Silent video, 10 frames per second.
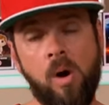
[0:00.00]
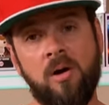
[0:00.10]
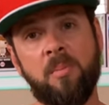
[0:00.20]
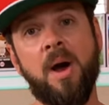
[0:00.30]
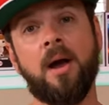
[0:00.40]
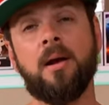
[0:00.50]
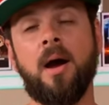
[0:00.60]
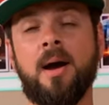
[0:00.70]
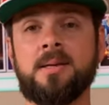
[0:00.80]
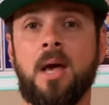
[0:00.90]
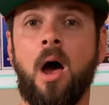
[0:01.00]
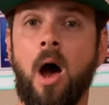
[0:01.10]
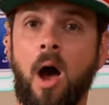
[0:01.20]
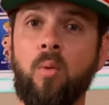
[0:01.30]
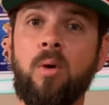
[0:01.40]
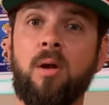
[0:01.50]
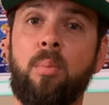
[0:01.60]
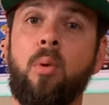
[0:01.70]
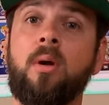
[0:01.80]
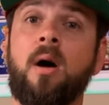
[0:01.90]
Welcome back, guys. I want to
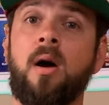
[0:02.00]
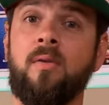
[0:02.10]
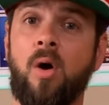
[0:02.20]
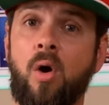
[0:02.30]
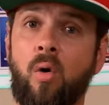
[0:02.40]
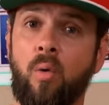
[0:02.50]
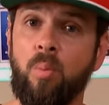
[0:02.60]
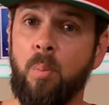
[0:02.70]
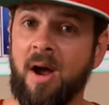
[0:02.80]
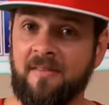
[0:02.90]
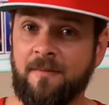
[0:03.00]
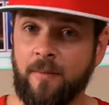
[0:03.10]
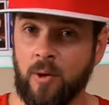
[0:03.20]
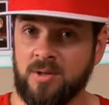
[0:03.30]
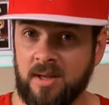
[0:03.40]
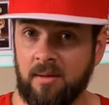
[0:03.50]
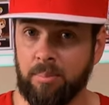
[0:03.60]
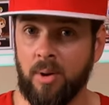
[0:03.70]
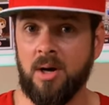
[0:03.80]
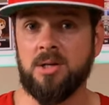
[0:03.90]
point off my first
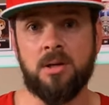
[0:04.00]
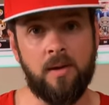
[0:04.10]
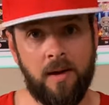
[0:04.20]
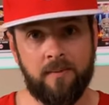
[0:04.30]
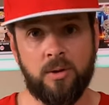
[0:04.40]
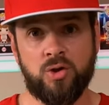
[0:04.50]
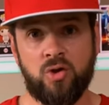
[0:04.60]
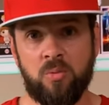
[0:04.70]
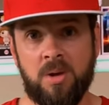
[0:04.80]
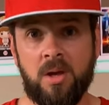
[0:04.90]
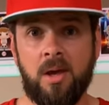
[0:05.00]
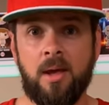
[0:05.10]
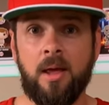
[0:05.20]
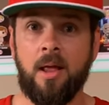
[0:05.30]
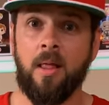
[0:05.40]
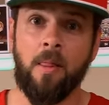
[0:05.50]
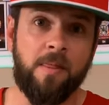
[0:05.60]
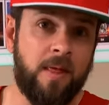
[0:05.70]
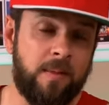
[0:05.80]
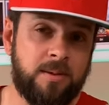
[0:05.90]
impression of Shumi.
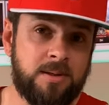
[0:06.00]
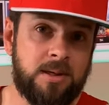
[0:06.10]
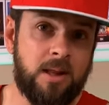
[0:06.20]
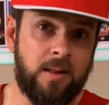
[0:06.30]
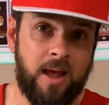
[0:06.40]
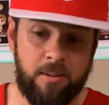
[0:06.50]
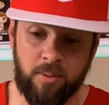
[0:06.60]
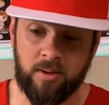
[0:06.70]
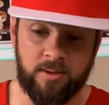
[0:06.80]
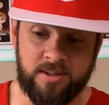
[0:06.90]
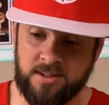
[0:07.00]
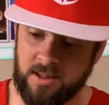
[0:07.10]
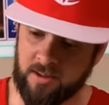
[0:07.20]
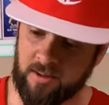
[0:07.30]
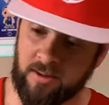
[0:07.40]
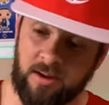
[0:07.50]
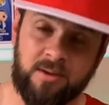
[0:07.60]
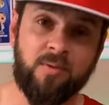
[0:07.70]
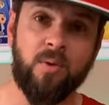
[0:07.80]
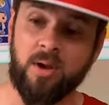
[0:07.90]
The labeling on the sticker
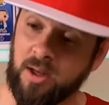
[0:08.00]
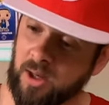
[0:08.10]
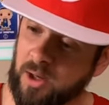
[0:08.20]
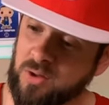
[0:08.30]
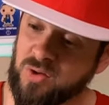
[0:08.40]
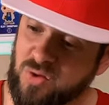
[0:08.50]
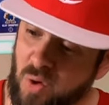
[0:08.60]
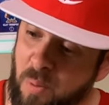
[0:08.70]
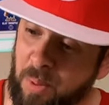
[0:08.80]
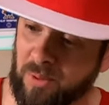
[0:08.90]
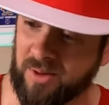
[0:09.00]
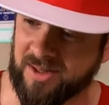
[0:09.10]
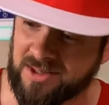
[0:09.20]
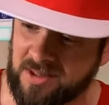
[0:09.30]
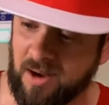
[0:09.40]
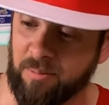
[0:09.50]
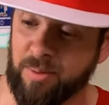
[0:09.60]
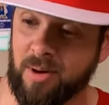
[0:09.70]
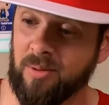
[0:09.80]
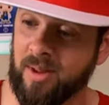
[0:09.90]
is freaking super legit,
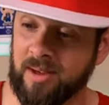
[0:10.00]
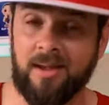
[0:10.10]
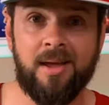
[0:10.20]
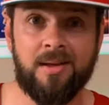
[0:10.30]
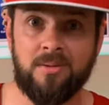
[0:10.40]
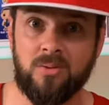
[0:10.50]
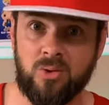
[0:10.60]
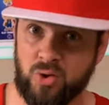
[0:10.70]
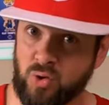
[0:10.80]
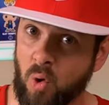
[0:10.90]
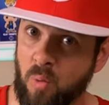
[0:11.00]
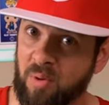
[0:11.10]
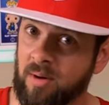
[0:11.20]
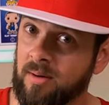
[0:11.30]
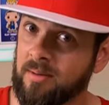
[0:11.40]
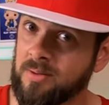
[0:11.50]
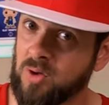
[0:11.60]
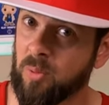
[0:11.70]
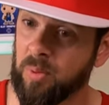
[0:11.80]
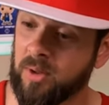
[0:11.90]
bro. Like, super,
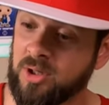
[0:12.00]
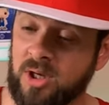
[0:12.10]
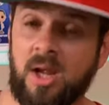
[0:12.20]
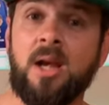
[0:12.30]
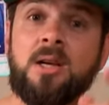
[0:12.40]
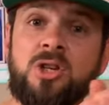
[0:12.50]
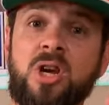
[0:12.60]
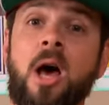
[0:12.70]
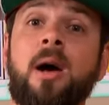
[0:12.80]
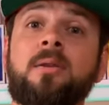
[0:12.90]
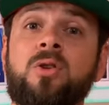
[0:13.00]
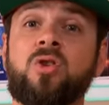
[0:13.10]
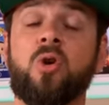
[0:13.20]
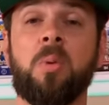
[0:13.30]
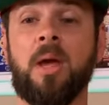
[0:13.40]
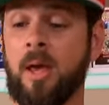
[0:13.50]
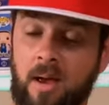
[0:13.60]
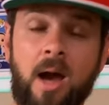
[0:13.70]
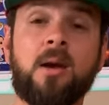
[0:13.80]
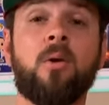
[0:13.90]
super legit. Shout out to Shumi.
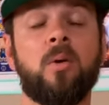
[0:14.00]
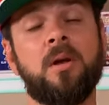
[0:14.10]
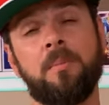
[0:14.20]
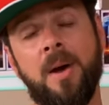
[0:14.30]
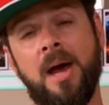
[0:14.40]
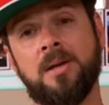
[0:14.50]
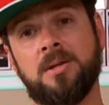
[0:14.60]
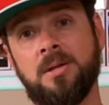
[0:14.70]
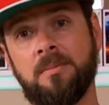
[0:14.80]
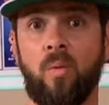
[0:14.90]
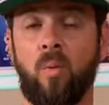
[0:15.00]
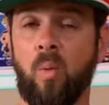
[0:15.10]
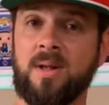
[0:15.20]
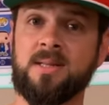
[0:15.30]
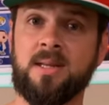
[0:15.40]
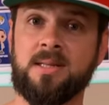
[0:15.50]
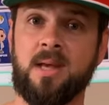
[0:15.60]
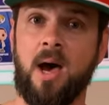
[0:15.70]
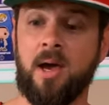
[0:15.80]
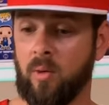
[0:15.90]
I can only imagine what's
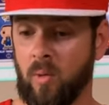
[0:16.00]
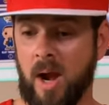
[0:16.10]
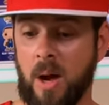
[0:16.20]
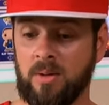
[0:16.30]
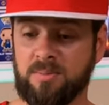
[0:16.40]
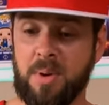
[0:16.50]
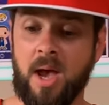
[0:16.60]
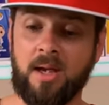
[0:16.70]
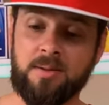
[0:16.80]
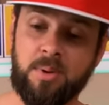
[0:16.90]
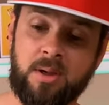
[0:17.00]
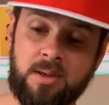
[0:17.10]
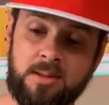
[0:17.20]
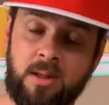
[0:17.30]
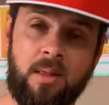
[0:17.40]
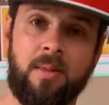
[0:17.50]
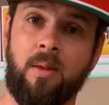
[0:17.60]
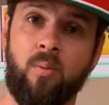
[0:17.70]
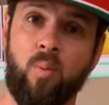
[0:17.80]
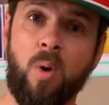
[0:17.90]
inside or how it's packaged, because
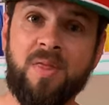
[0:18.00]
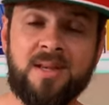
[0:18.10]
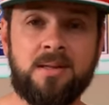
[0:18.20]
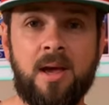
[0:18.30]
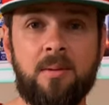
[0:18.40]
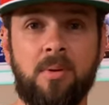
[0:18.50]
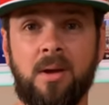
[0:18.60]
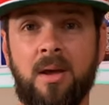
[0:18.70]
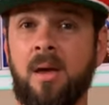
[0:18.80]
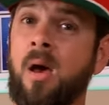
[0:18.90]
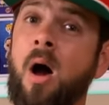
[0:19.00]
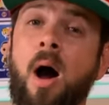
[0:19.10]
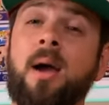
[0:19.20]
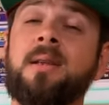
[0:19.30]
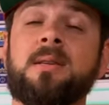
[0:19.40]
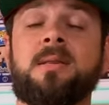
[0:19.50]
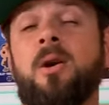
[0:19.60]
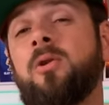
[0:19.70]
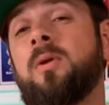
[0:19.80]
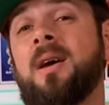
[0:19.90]
with this labeling, I can just
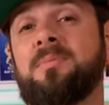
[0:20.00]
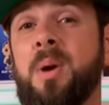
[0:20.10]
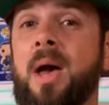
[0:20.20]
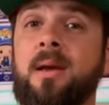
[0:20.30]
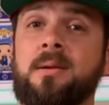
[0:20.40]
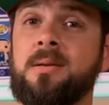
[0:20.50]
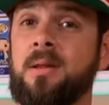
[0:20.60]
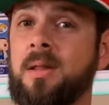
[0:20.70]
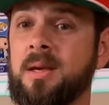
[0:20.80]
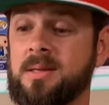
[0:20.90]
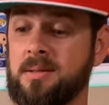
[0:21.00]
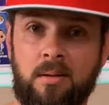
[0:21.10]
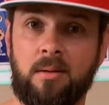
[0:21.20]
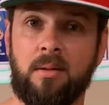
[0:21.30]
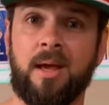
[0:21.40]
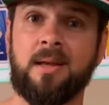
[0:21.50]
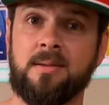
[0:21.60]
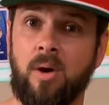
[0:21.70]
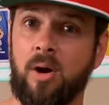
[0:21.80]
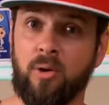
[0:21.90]
tell you guys package this like
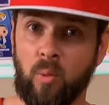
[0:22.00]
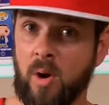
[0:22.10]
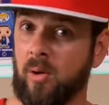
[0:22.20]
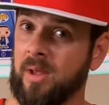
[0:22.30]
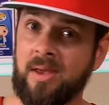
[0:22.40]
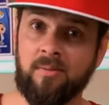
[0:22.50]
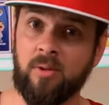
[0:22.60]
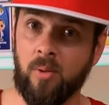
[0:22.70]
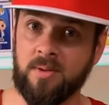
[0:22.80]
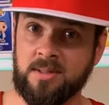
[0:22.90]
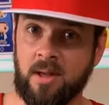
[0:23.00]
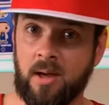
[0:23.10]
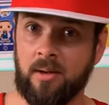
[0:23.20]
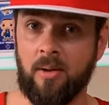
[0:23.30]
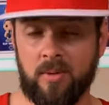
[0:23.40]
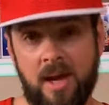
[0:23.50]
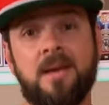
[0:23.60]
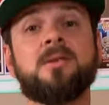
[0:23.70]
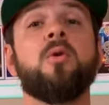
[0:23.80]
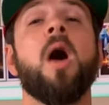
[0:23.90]
it's a grail, even though it's not.
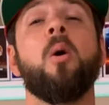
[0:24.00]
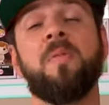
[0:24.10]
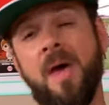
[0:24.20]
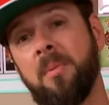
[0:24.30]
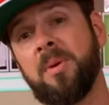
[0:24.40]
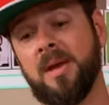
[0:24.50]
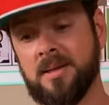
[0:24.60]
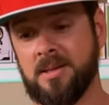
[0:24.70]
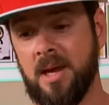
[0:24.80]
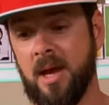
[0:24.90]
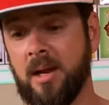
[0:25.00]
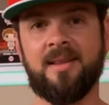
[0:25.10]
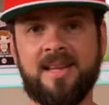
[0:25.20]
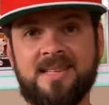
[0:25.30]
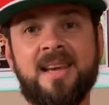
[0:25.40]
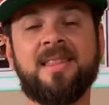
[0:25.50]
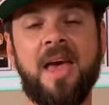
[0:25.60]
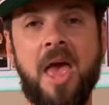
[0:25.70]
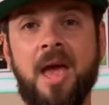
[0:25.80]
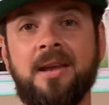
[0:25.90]
Okay, so now with that being said, let's get
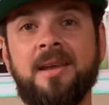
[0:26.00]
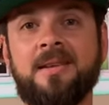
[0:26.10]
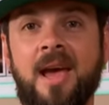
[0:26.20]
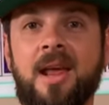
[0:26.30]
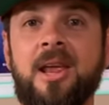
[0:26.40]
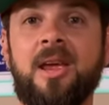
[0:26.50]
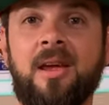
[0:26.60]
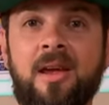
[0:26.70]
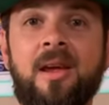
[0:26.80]
the handy dandy